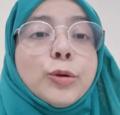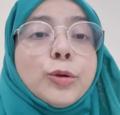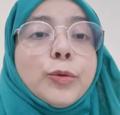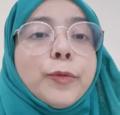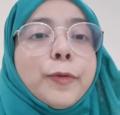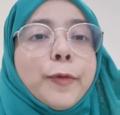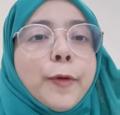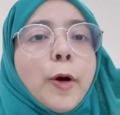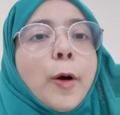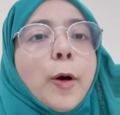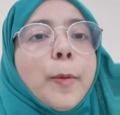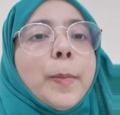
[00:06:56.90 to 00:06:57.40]
to
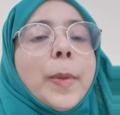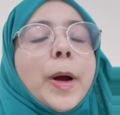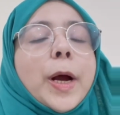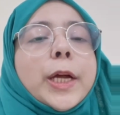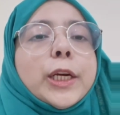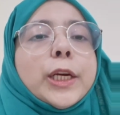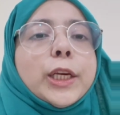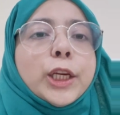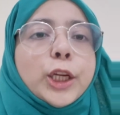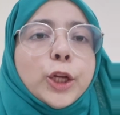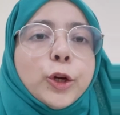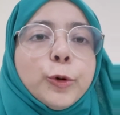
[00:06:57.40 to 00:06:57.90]
form a
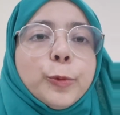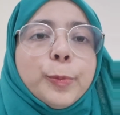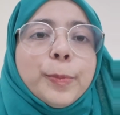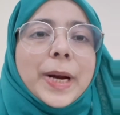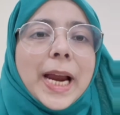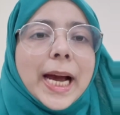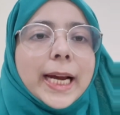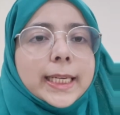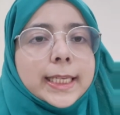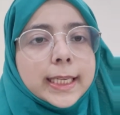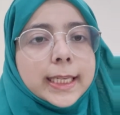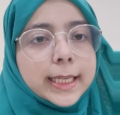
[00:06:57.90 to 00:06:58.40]
new
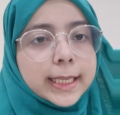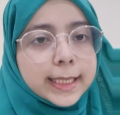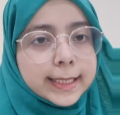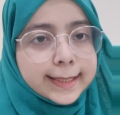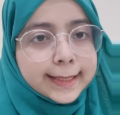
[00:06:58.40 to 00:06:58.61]
practical